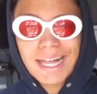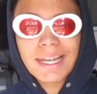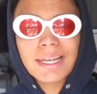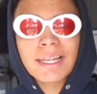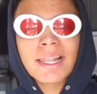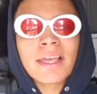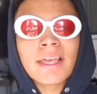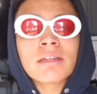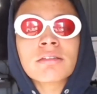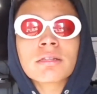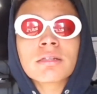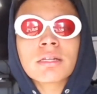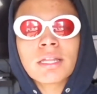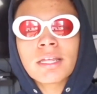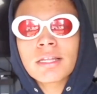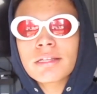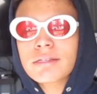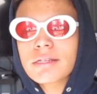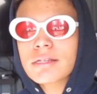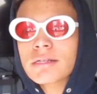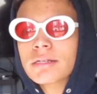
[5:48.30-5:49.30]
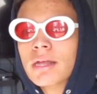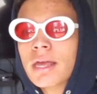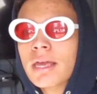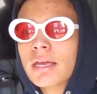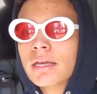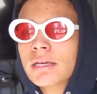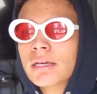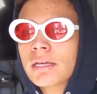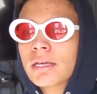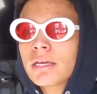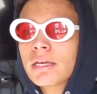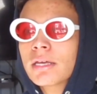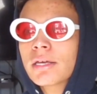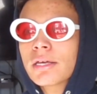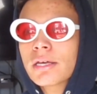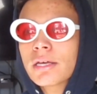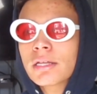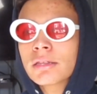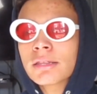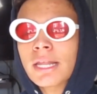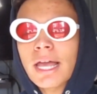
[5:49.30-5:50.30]
Links. Links is like,
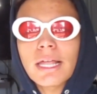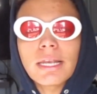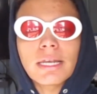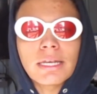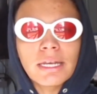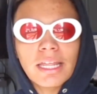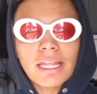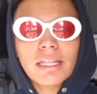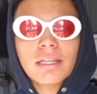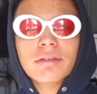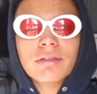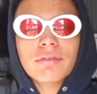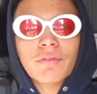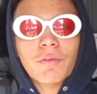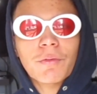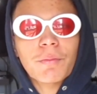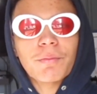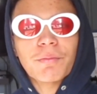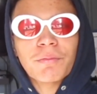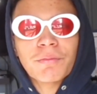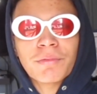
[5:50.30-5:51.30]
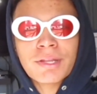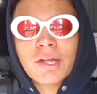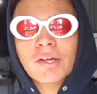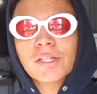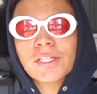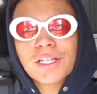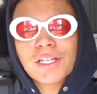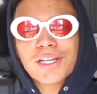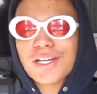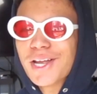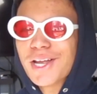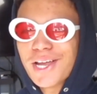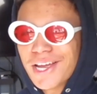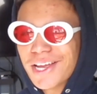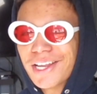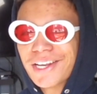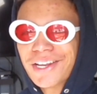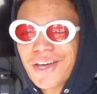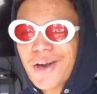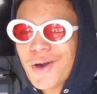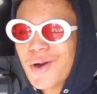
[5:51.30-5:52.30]
not links from
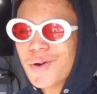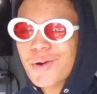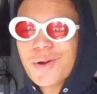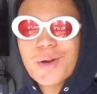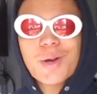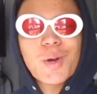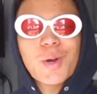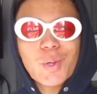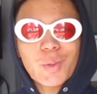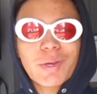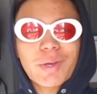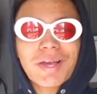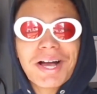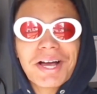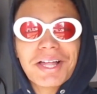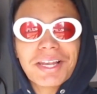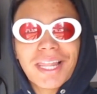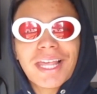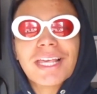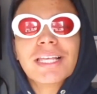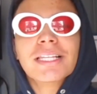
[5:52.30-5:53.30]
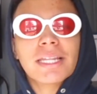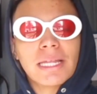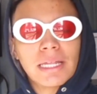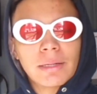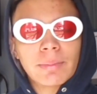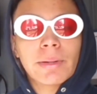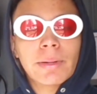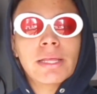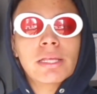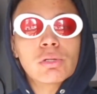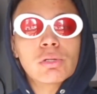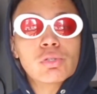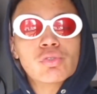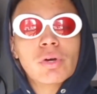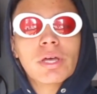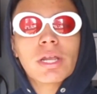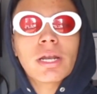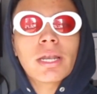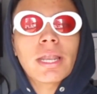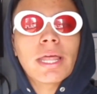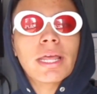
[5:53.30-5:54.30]
Zelda. No, we got, like, links, but like, you
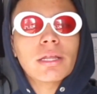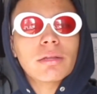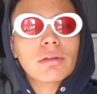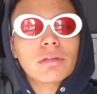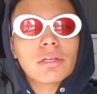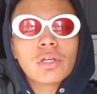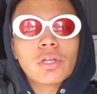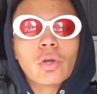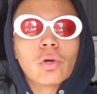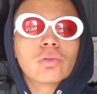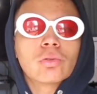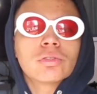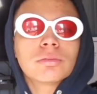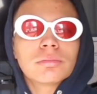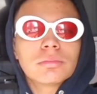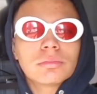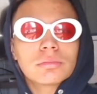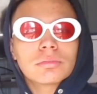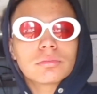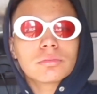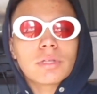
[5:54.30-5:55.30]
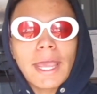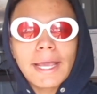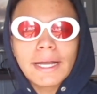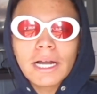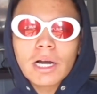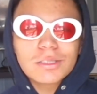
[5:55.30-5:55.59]
trying to, like, you know, hang out